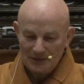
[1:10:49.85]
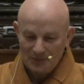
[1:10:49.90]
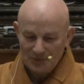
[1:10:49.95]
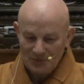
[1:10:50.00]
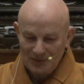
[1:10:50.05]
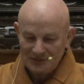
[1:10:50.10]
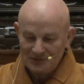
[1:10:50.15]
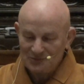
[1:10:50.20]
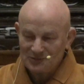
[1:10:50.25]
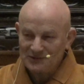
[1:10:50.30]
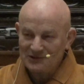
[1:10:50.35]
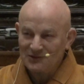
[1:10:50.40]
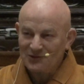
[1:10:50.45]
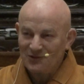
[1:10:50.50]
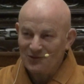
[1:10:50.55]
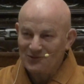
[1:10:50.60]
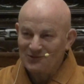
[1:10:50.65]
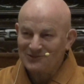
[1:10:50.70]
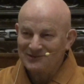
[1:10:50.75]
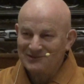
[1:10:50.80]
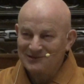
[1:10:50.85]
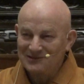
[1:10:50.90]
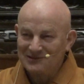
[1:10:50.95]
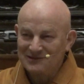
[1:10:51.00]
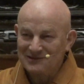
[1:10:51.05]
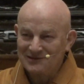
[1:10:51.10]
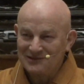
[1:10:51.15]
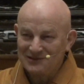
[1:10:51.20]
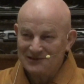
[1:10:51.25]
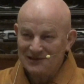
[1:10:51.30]
But we hold
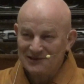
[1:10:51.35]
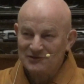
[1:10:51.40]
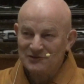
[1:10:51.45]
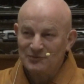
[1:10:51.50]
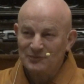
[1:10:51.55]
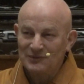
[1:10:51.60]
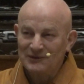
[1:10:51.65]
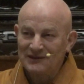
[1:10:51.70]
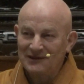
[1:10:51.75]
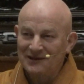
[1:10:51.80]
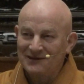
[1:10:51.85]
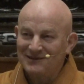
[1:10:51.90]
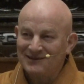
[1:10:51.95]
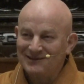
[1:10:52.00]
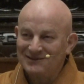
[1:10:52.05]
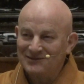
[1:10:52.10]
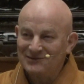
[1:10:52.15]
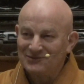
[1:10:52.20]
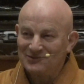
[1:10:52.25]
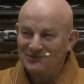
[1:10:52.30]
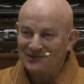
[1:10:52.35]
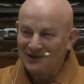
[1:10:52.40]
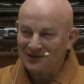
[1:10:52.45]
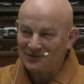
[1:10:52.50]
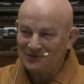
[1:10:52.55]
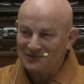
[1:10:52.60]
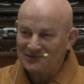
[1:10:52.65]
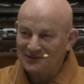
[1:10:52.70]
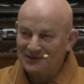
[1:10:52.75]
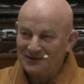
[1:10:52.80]
desperately to
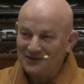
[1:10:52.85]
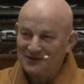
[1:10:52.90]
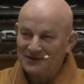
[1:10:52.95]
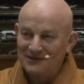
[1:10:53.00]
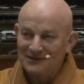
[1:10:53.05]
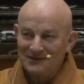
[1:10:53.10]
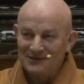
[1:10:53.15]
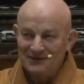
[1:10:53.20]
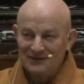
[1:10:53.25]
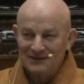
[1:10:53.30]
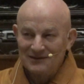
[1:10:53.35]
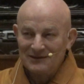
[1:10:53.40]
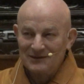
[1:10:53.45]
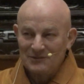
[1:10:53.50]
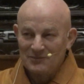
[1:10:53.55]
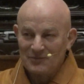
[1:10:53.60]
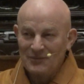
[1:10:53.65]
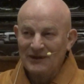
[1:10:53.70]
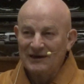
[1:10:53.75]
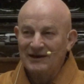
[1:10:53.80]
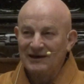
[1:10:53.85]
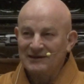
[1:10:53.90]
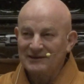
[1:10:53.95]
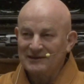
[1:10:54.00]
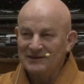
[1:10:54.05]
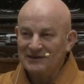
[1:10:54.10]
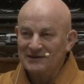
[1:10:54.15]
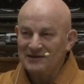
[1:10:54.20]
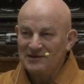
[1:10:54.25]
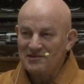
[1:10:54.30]
our
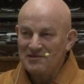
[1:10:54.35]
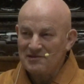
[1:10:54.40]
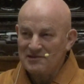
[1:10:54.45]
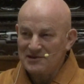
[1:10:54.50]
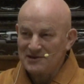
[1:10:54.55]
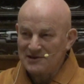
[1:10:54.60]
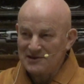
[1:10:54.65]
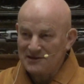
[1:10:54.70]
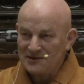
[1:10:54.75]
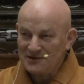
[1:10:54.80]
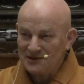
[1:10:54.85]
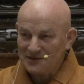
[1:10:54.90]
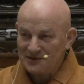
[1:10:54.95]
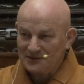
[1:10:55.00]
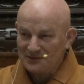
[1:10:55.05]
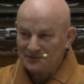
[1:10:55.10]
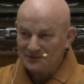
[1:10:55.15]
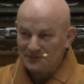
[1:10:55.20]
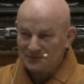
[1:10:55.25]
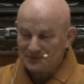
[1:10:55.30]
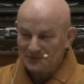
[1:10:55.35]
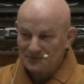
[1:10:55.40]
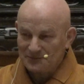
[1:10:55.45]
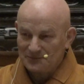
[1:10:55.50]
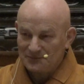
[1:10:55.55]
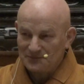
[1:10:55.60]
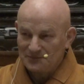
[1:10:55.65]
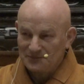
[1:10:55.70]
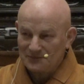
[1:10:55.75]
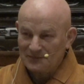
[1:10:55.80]
mechanical thinking.
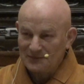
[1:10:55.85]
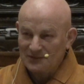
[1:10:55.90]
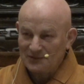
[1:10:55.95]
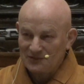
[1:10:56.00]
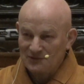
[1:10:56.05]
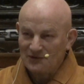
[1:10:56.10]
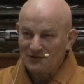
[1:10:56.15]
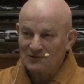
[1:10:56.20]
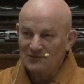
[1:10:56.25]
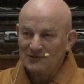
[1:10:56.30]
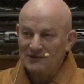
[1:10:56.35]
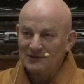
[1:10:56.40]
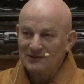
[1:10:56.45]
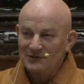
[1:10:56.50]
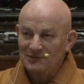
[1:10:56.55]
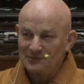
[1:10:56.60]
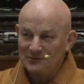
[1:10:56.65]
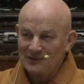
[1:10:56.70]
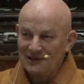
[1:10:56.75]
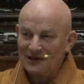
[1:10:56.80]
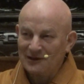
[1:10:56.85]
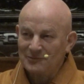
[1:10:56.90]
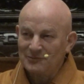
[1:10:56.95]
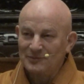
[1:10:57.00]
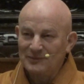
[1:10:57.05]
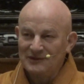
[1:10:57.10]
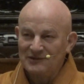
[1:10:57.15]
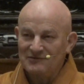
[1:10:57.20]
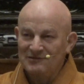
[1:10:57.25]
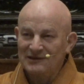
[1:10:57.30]
So we are
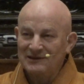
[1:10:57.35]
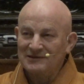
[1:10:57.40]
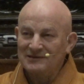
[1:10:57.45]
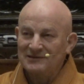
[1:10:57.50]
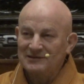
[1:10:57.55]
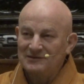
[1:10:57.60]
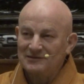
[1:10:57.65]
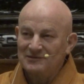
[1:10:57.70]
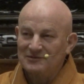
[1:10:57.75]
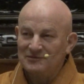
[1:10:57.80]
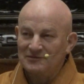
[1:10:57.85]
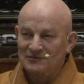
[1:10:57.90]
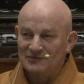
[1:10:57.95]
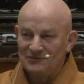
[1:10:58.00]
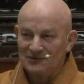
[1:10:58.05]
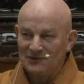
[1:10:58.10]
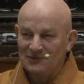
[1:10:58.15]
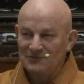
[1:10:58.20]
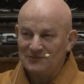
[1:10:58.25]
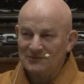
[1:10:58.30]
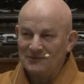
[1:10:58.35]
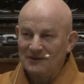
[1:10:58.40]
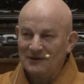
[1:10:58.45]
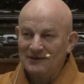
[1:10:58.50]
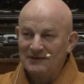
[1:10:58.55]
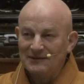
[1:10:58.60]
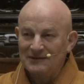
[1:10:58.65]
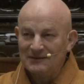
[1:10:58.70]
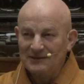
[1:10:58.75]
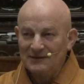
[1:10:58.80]
prevented from
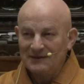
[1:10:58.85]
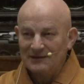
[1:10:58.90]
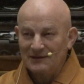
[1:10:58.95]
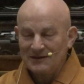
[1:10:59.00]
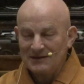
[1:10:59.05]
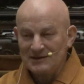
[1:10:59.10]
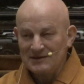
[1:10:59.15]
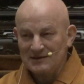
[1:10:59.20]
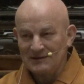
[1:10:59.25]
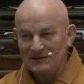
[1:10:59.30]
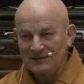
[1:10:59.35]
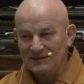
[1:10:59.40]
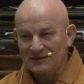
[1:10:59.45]
uh,